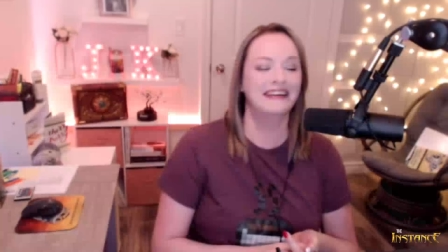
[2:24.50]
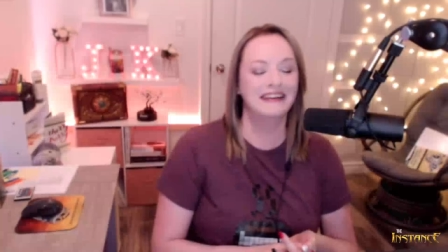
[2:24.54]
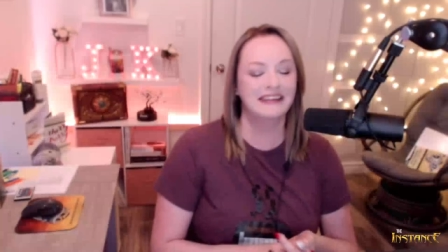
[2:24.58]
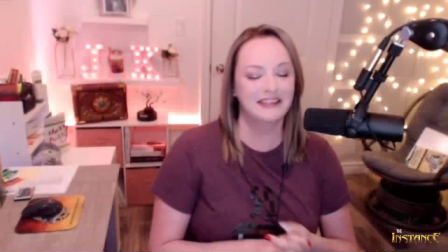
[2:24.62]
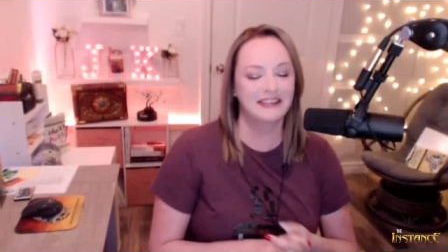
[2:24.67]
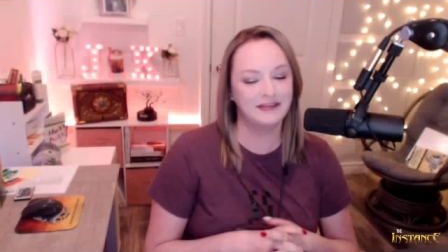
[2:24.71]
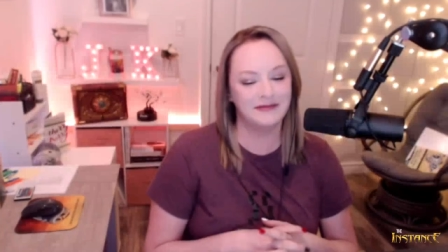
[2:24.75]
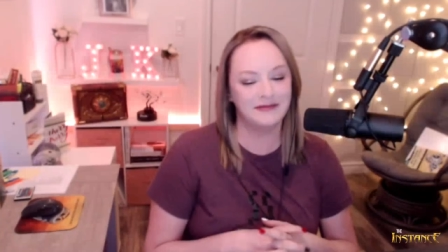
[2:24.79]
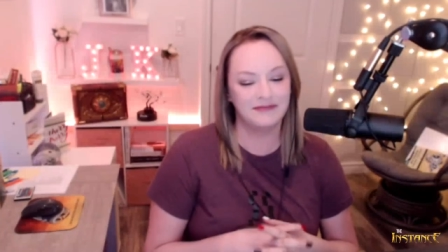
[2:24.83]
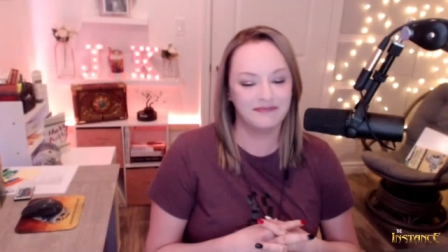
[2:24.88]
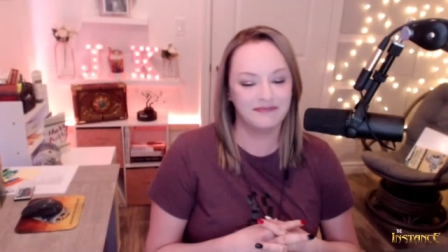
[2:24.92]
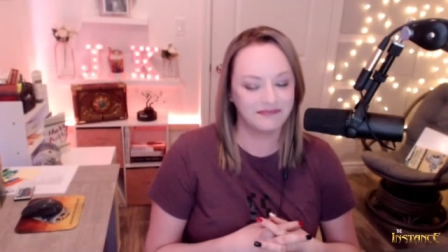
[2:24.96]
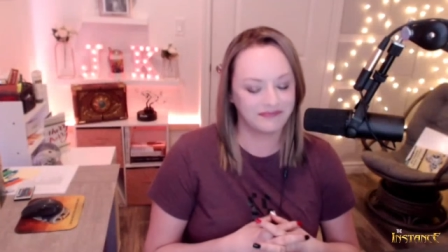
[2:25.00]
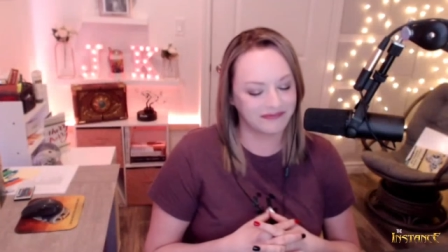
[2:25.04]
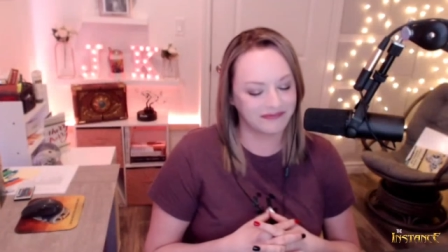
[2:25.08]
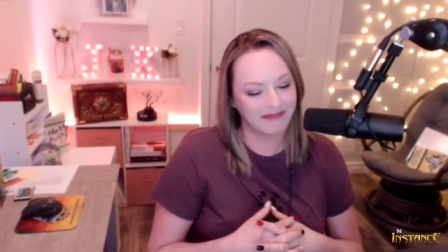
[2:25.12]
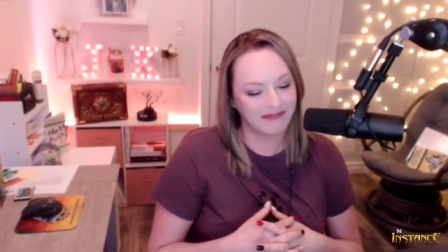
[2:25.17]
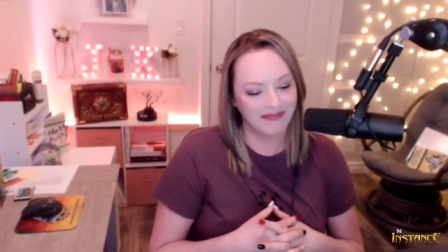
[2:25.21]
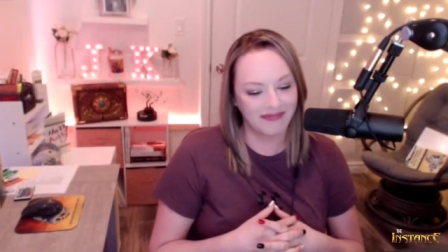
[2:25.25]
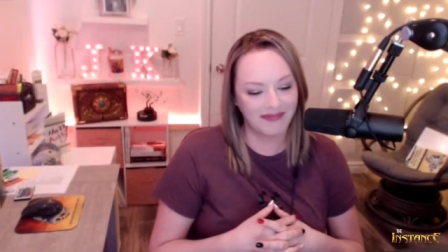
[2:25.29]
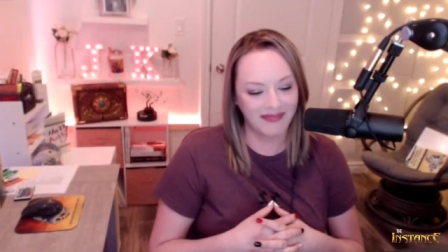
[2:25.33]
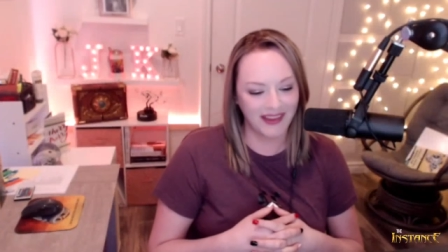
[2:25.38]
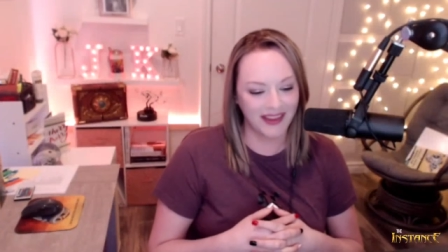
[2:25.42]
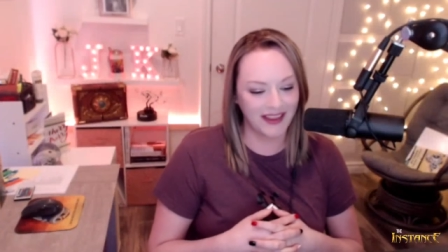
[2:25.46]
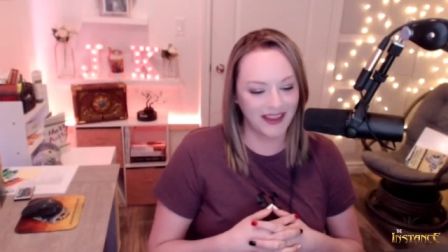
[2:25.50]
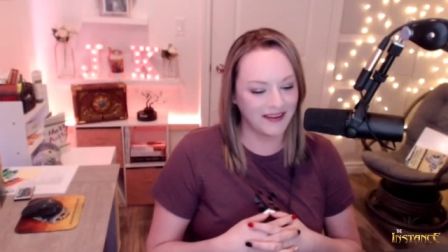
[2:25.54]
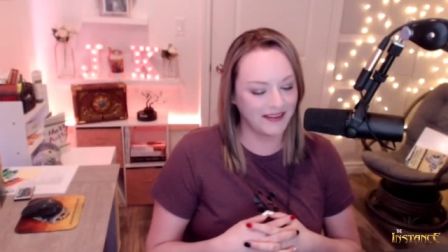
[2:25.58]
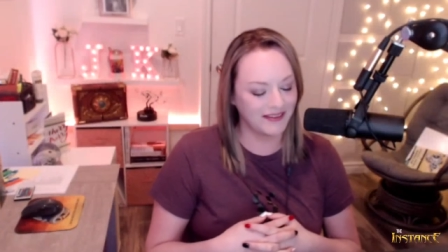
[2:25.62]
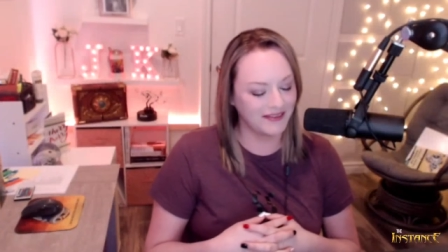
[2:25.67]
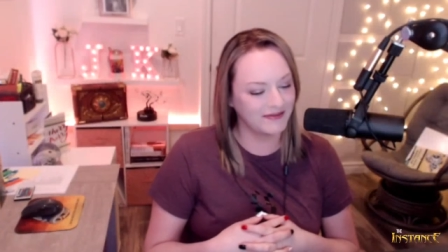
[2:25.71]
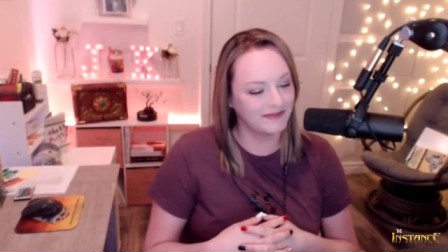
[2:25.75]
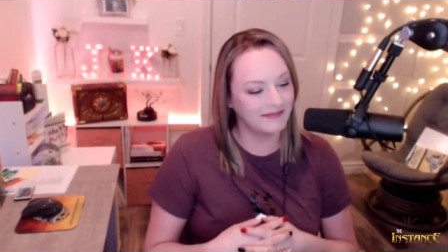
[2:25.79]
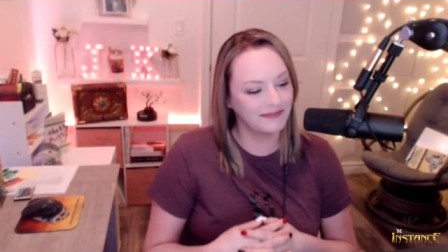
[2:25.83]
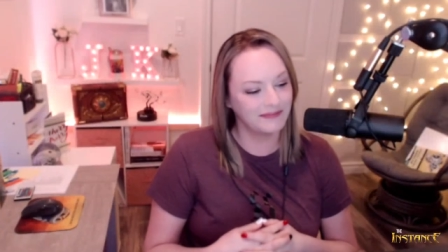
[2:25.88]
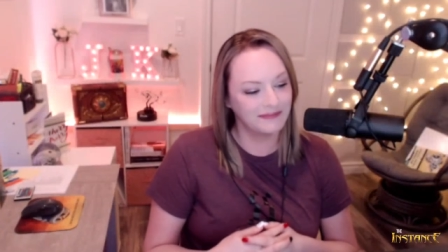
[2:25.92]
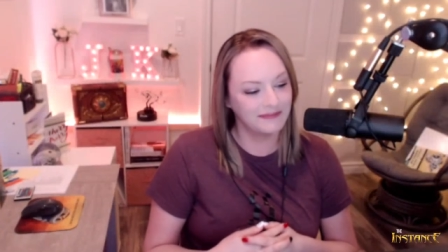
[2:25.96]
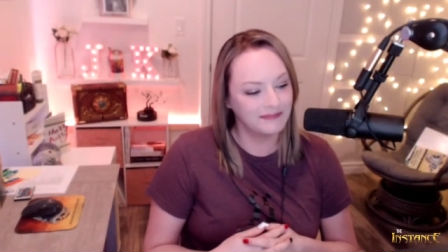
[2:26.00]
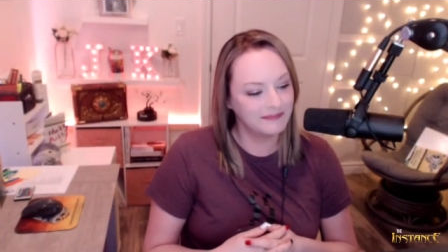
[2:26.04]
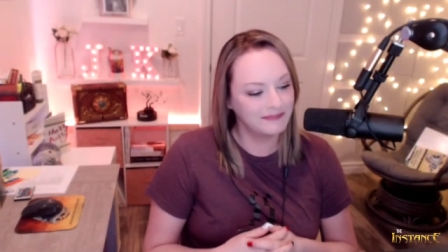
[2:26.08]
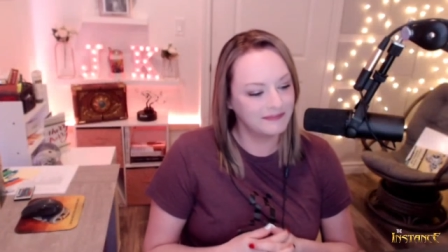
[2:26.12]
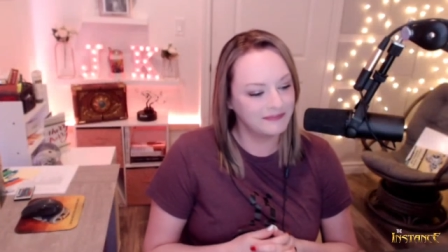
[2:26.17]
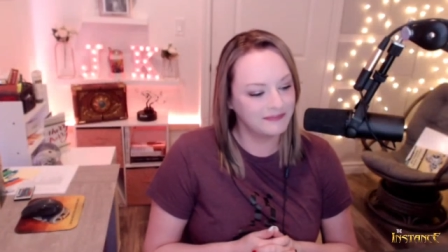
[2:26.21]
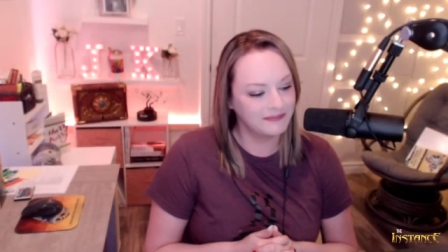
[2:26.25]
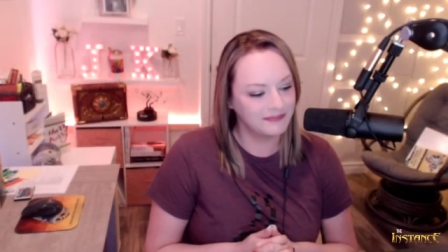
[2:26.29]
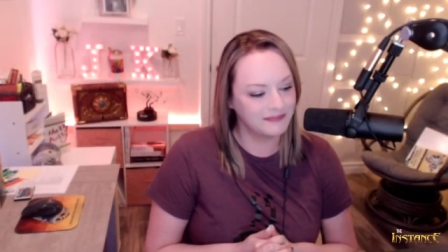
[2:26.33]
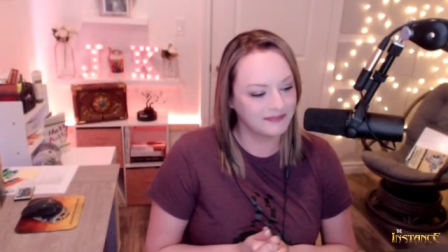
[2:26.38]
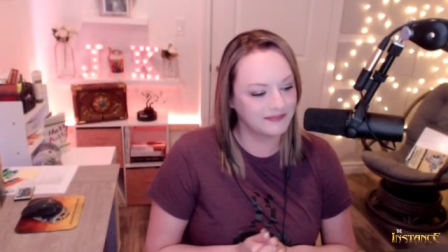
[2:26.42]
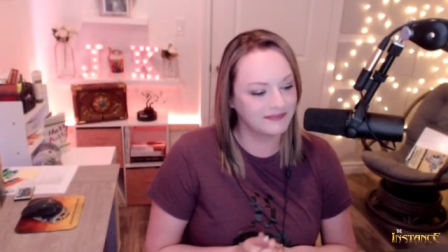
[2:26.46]
So, uh, so you're gonna do it? Was it
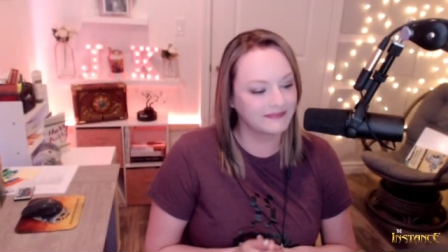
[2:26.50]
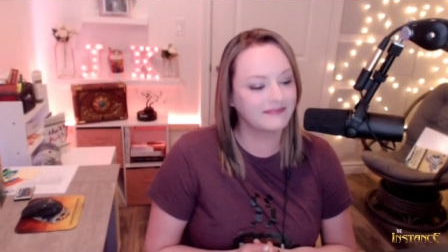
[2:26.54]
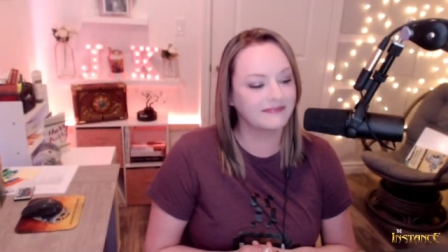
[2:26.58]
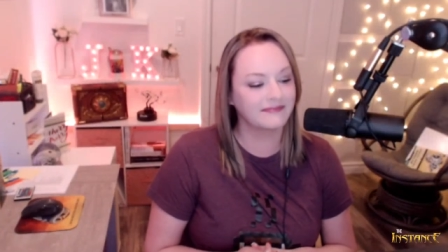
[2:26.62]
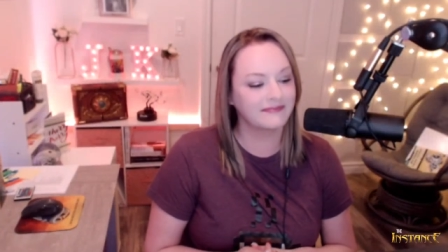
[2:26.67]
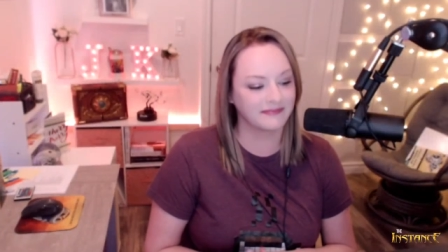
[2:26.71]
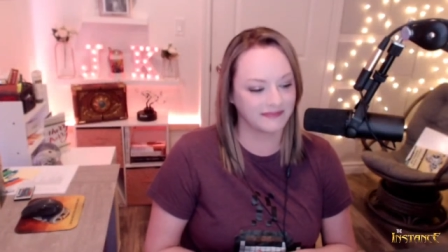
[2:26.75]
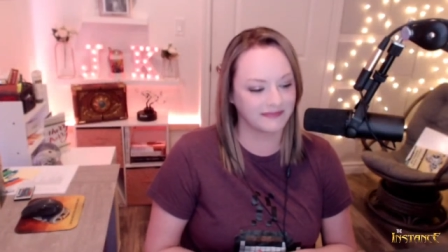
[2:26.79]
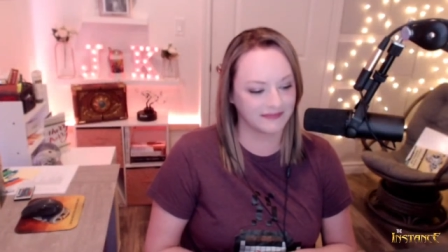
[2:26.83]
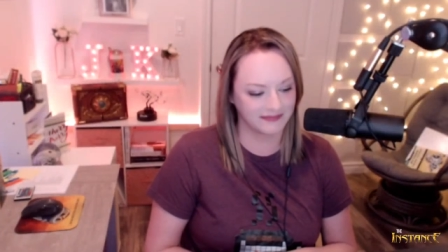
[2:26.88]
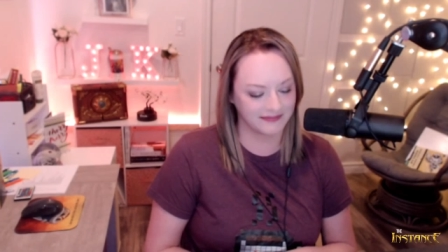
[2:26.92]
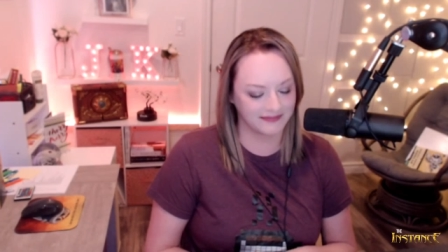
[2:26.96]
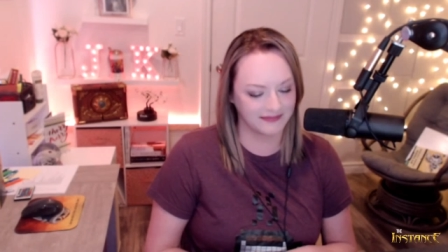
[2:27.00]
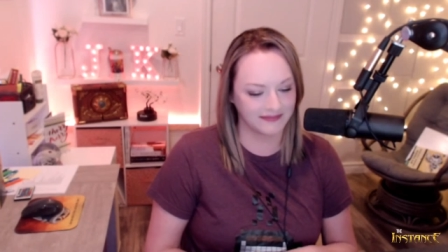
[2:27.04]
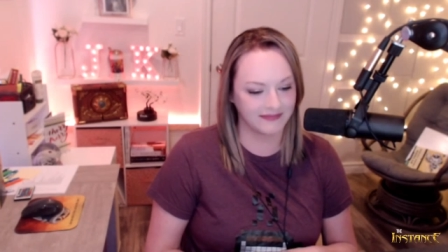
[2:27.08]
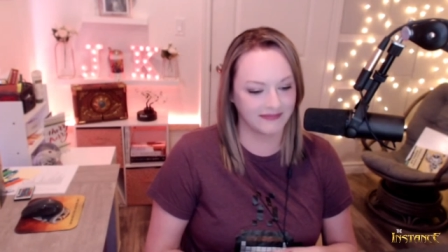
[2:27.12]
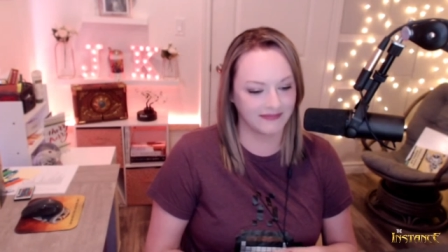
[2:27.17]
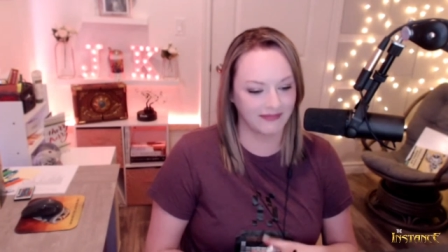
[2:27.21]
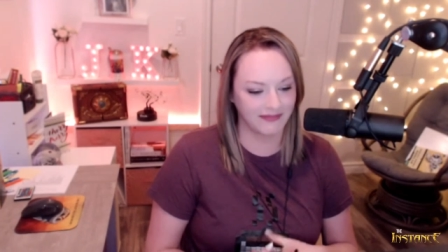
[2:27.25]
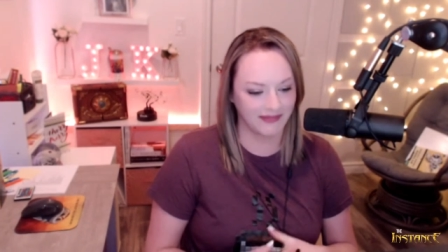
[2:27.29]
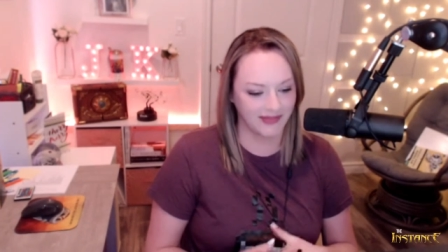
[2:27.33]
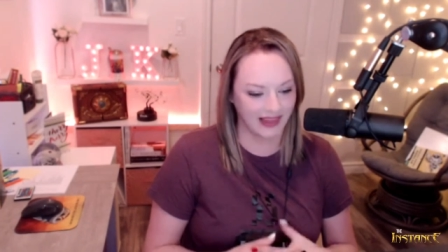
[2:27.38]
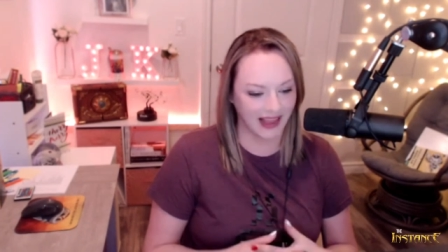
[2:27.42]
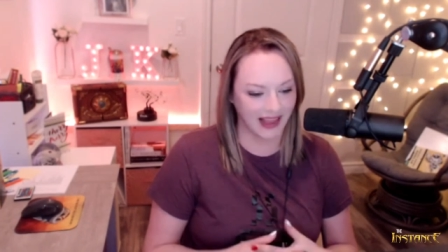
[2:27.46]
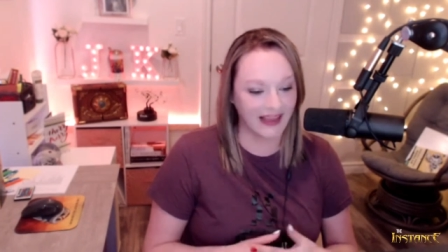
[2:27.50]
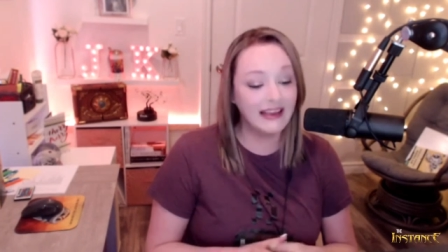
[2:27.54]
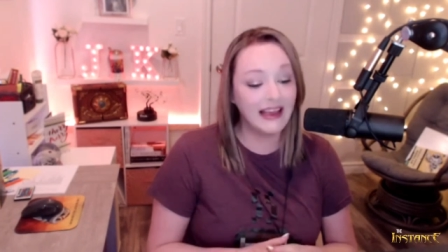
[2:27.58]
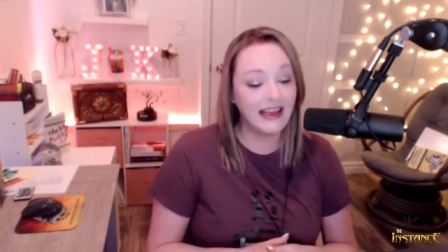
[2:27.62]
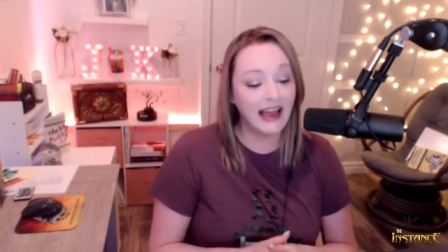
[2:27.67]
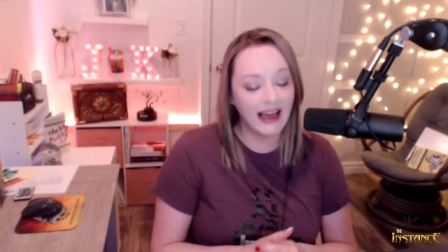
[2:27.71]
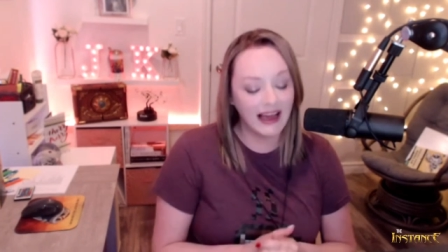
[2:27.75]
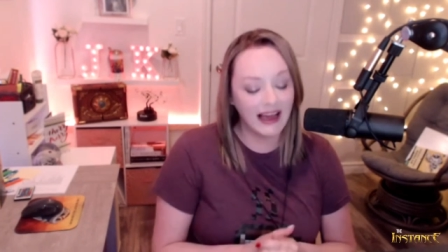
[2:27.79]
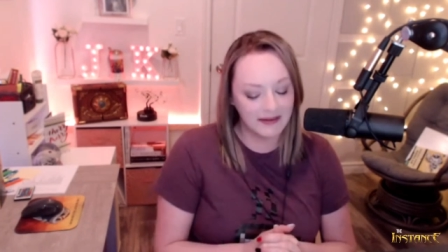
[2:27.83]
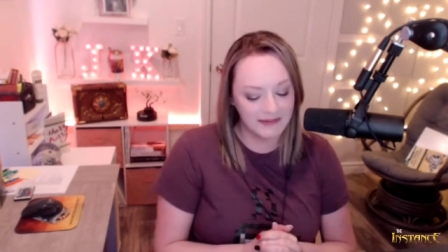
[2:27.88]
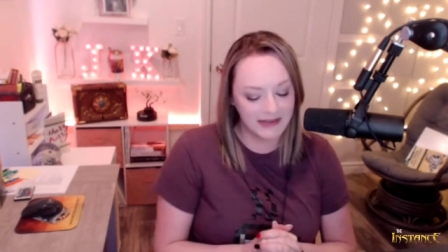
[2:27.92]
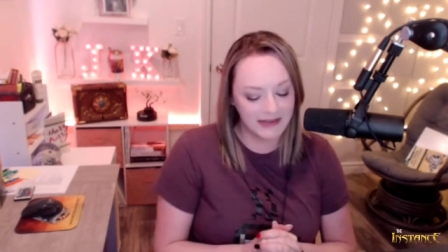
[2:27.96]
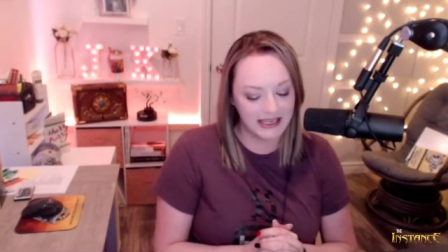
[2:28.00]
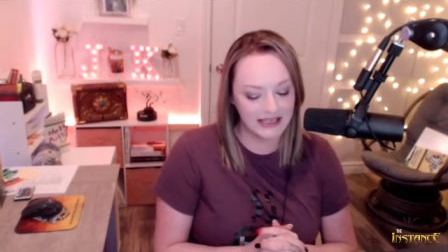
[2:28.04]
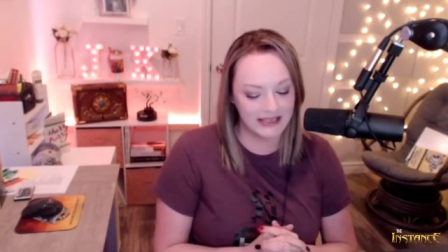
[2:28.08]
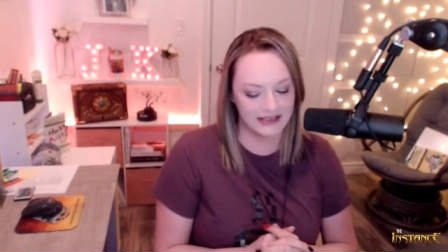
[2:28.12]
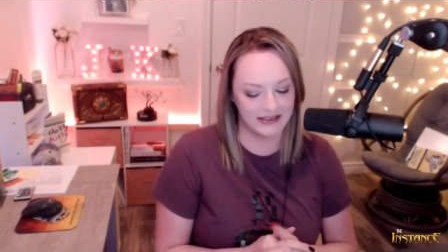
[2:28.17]
tonight? You're gonna stream it? Or are you gonna? Yeah, you I'm do? gonna